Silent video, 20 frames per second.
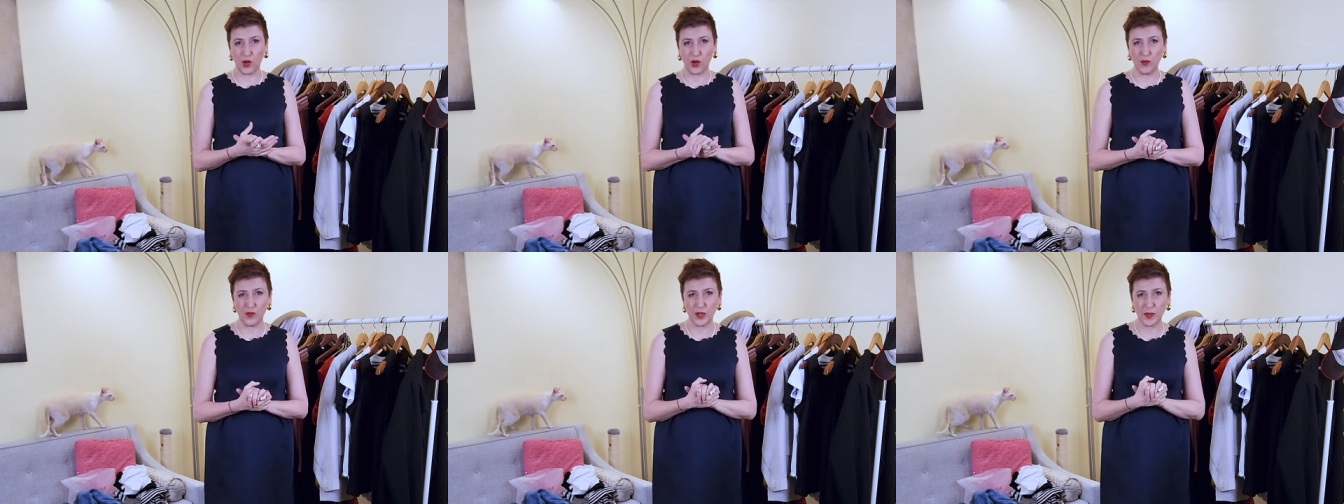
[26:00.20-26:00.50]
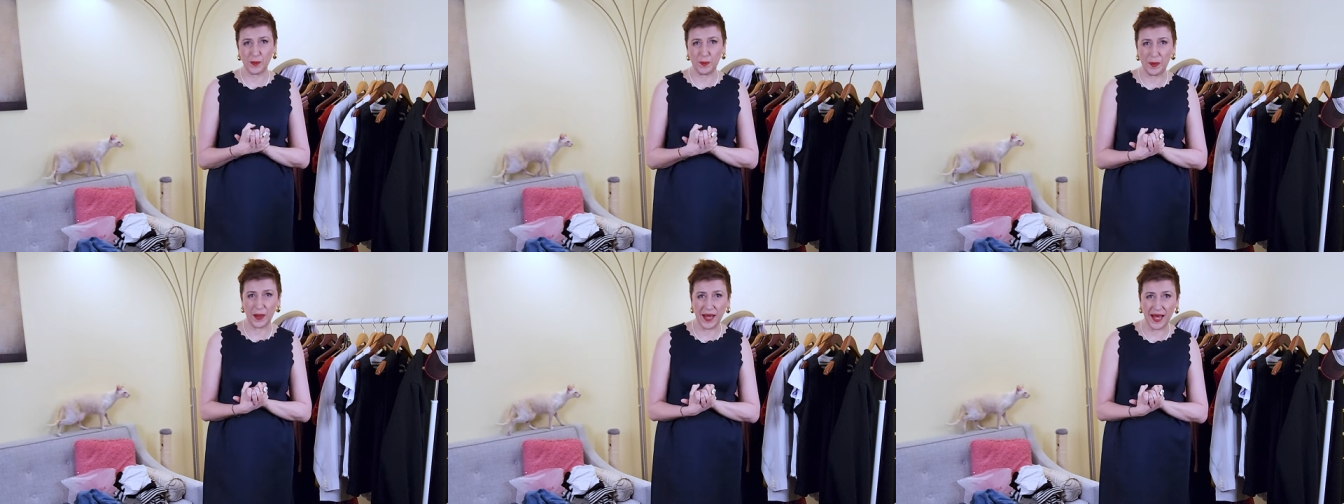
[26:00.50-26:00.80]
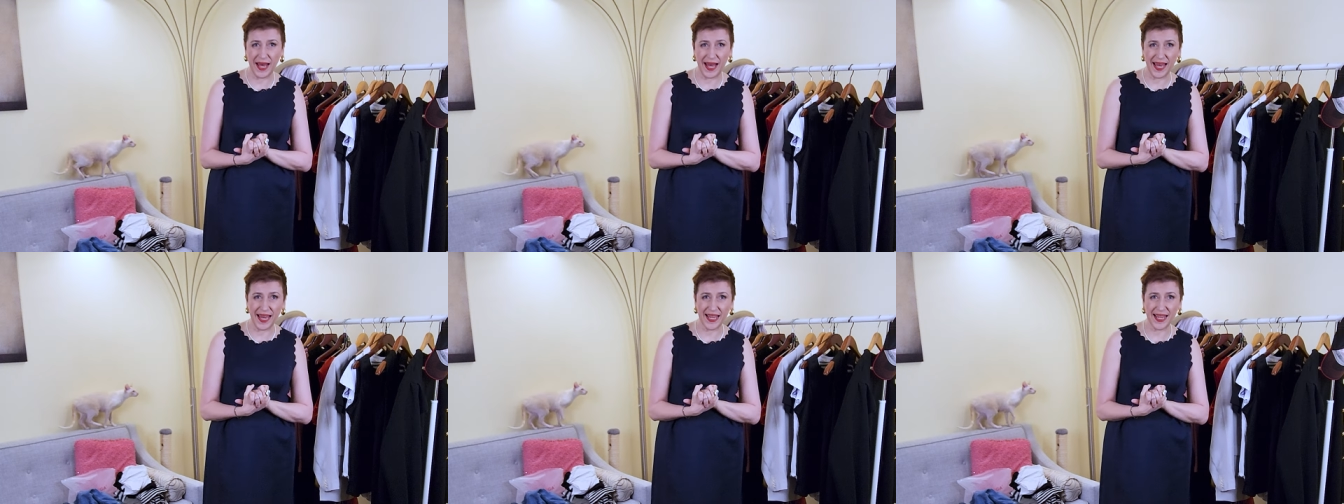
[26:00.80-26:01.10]

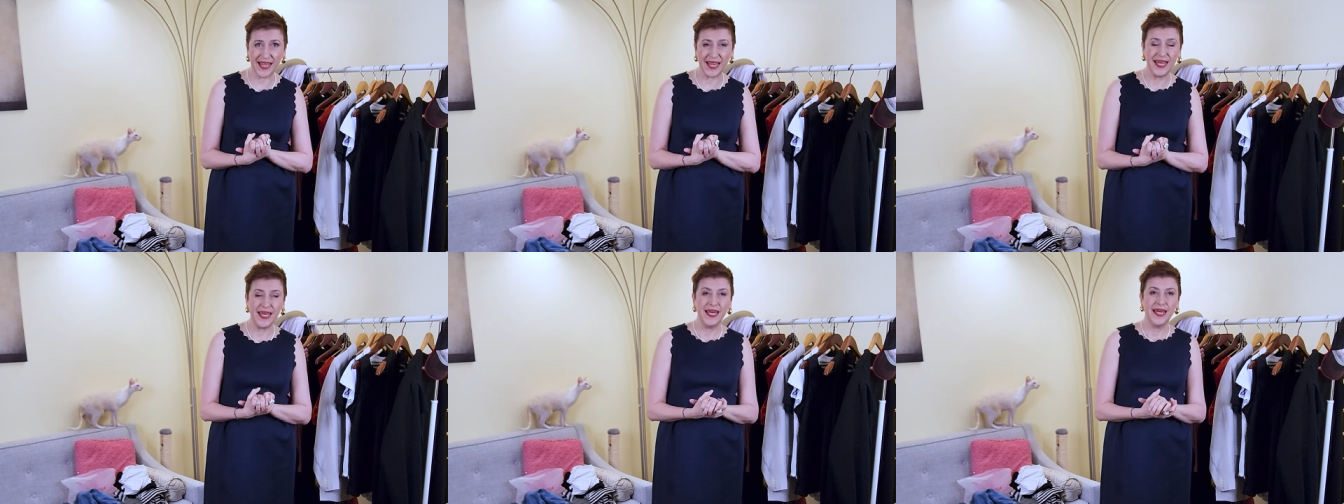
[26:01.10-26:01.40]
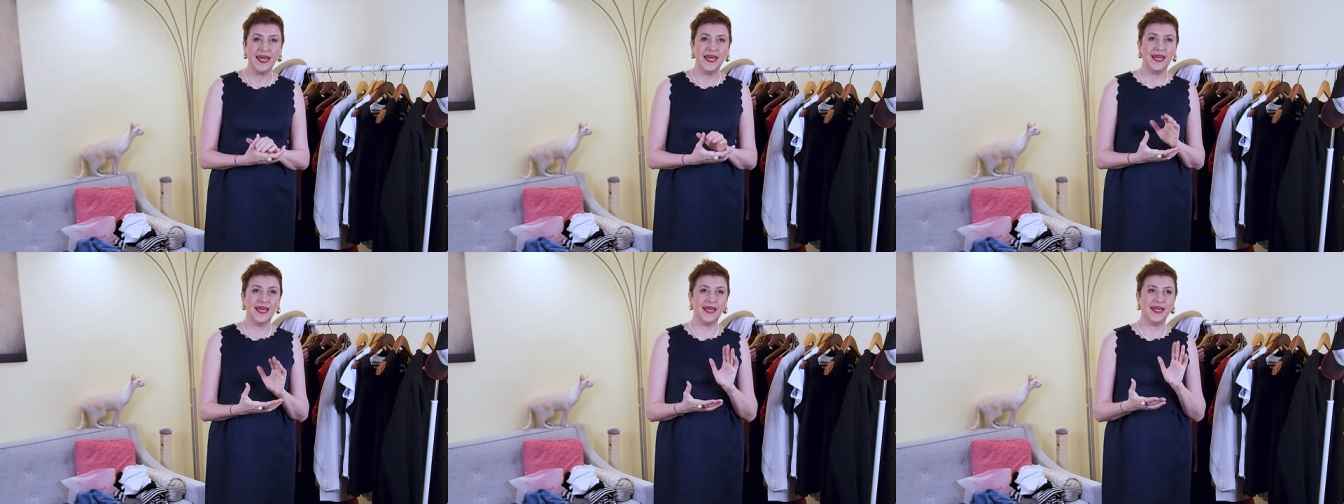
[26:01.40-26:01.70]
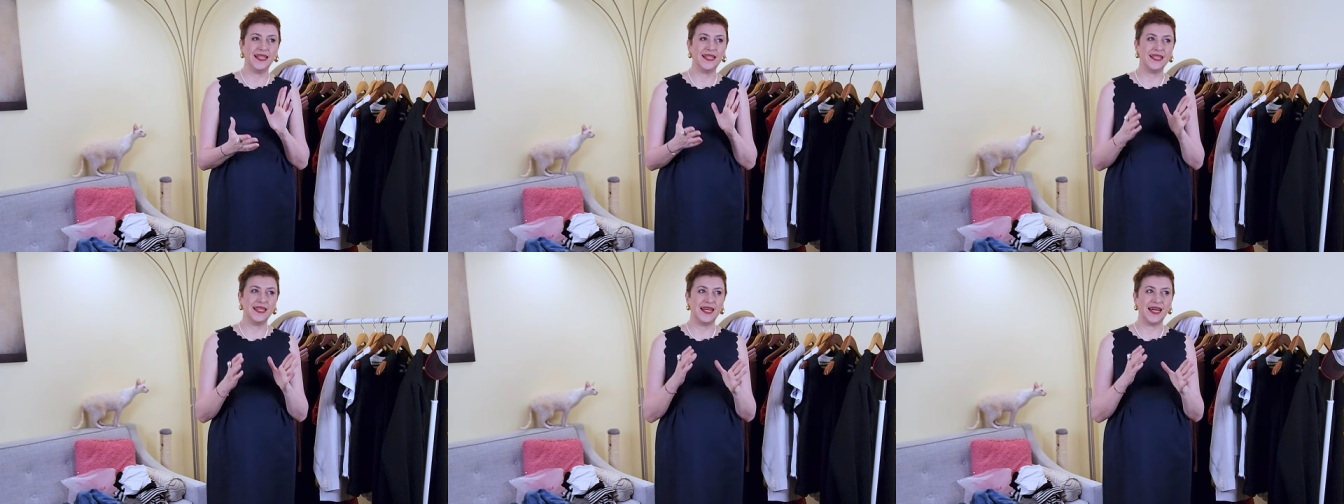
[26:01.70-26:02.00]
overpack
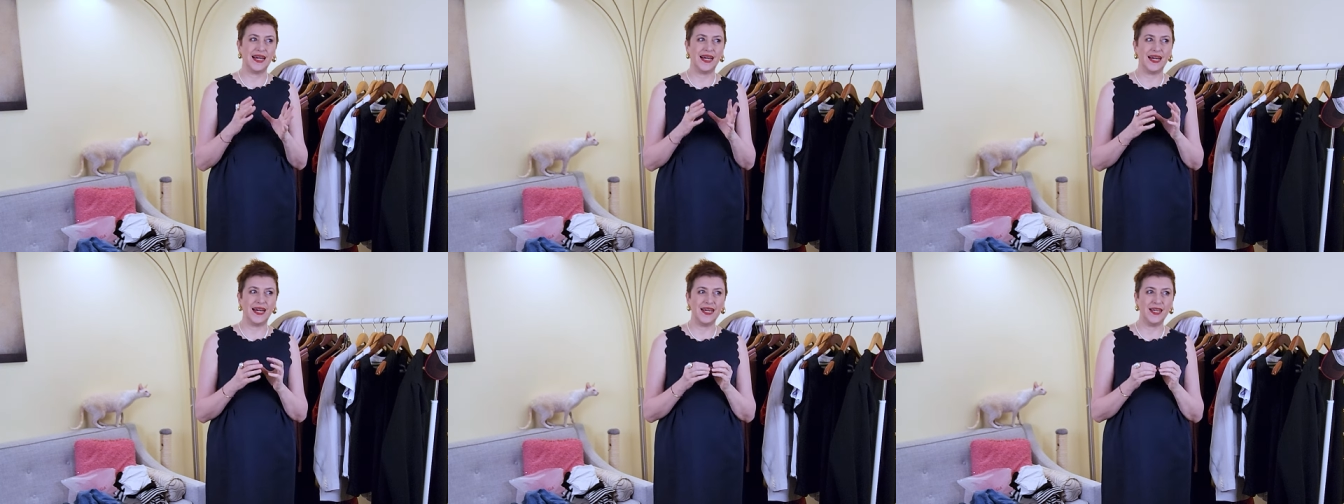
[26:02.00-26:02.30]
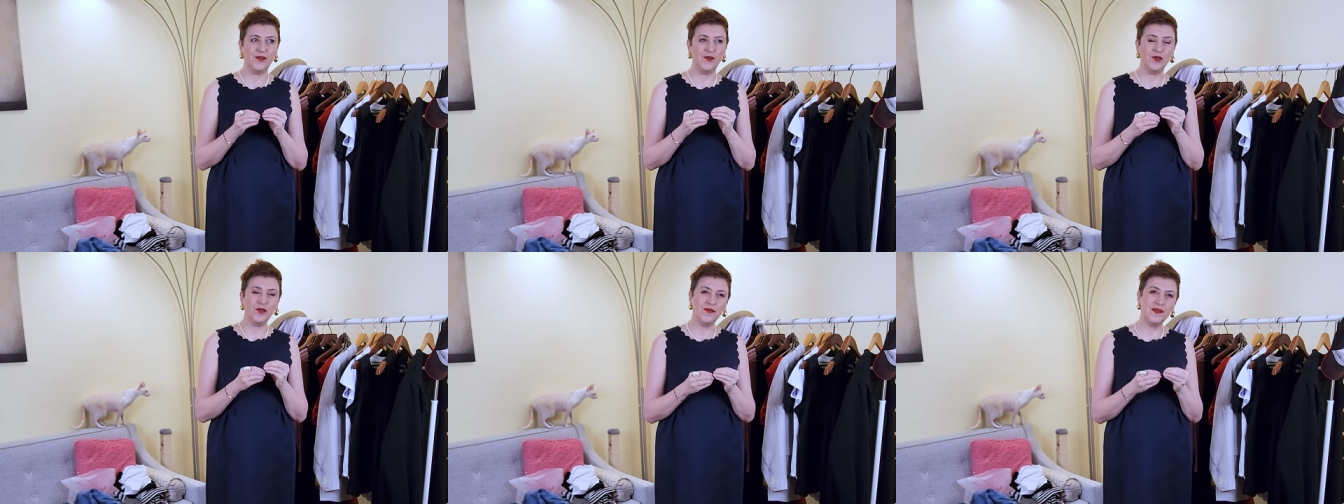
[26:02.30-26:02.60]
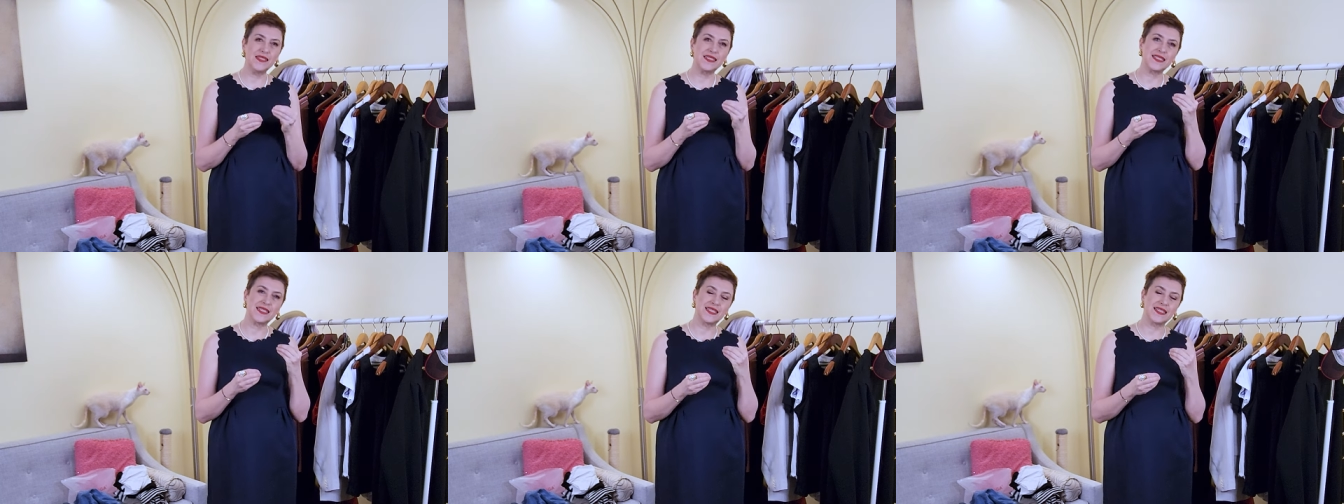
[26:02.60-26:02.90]
and i
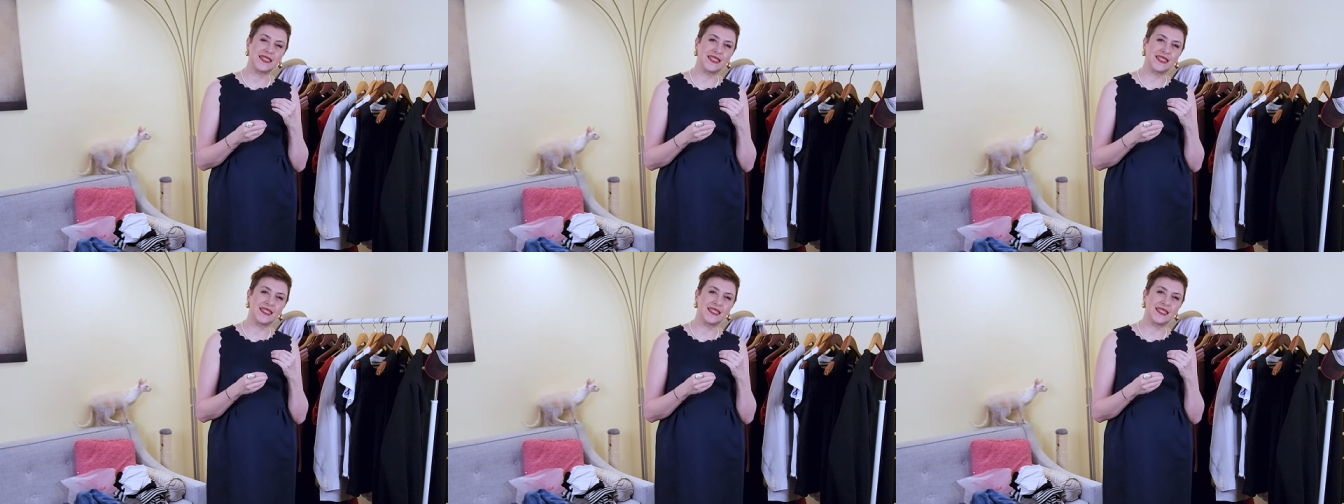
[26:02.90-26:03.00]
always